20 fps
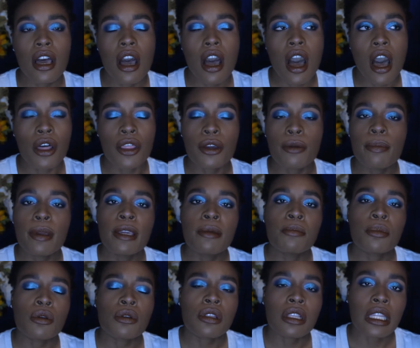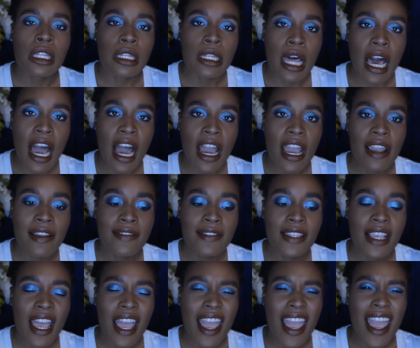other people's lives
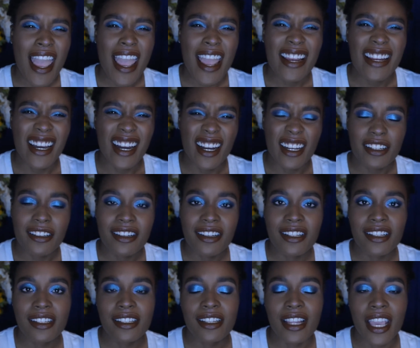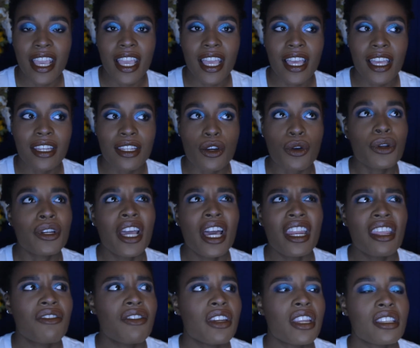and understand, or not
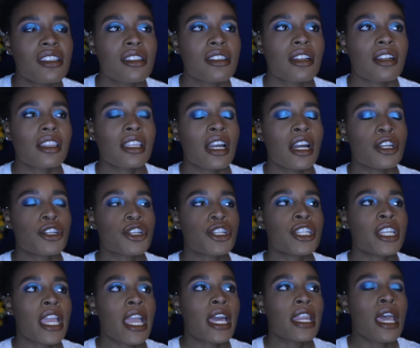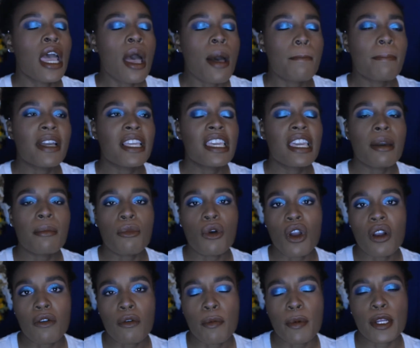even necessarily understand, but get more
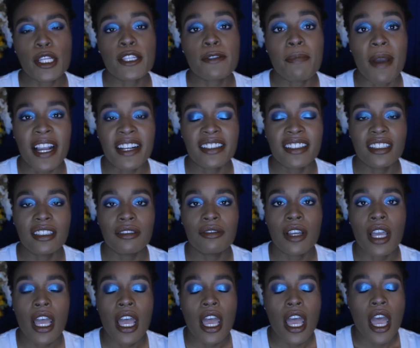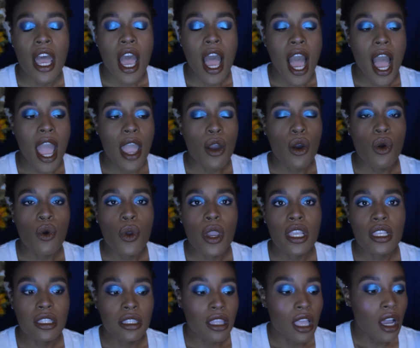of a perspective. I
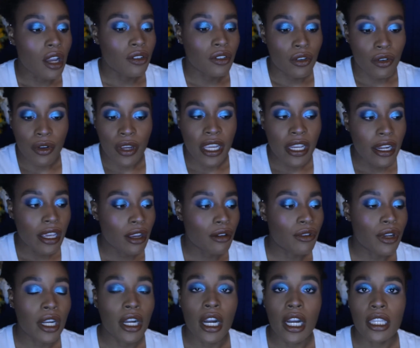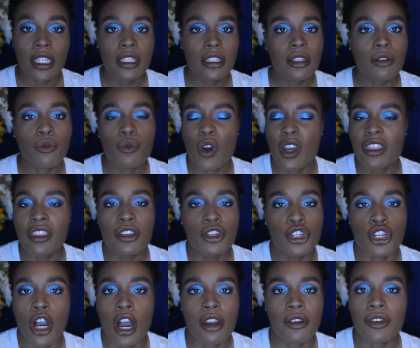always love reading, regardless of what the
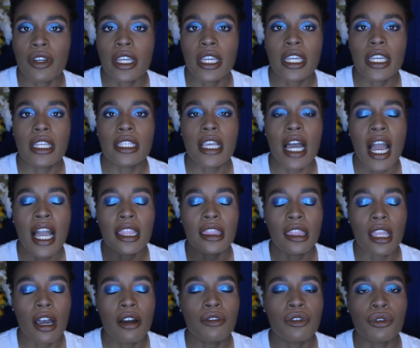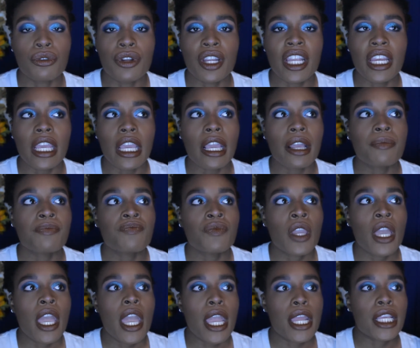genre is. I love reading
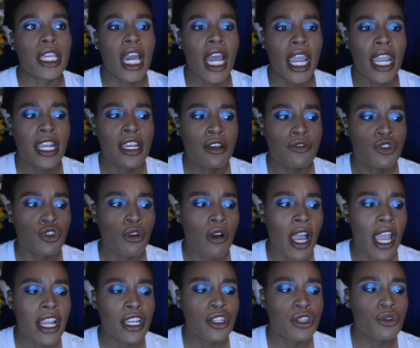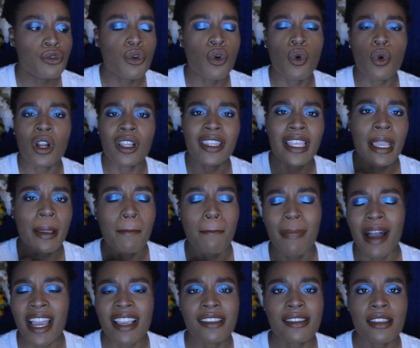and kind of trying to correlate
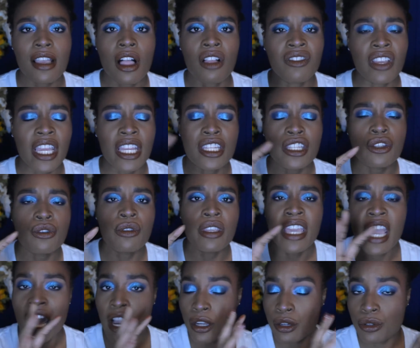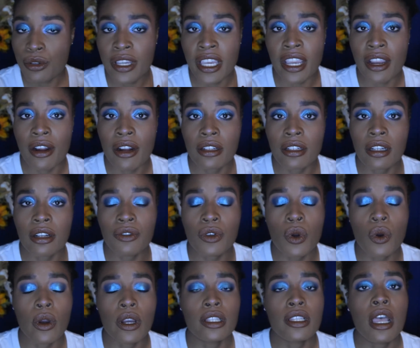myself into the actual character, of
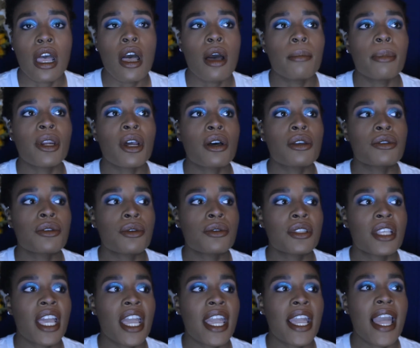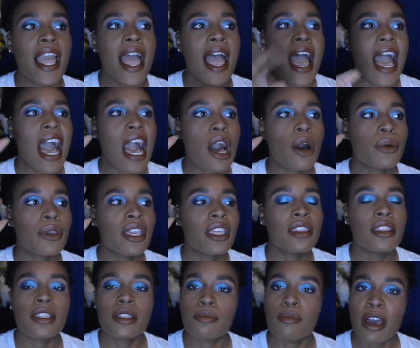course, but also saying, how can
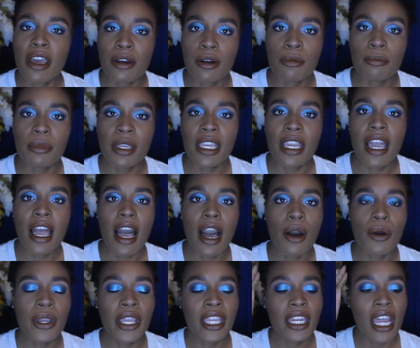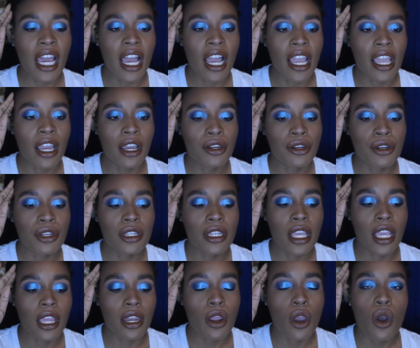this better me? How can I
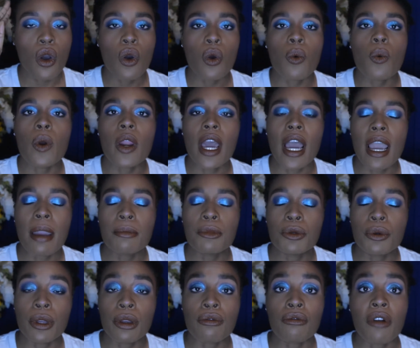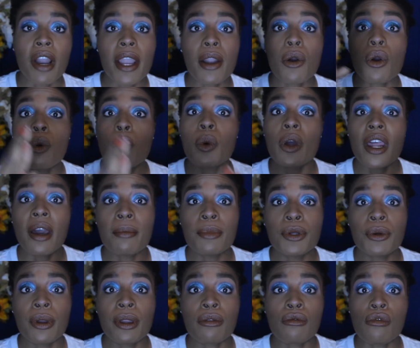understand what I'm doing right or what I'm
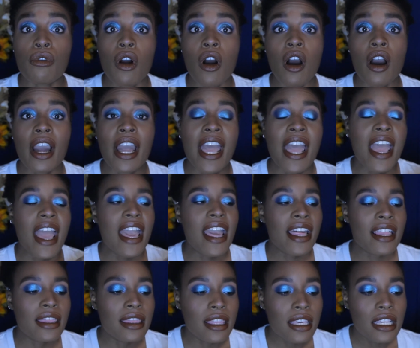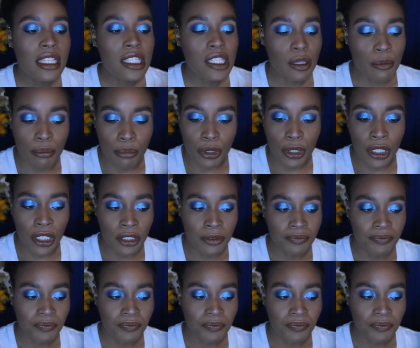doing wrong? And this book,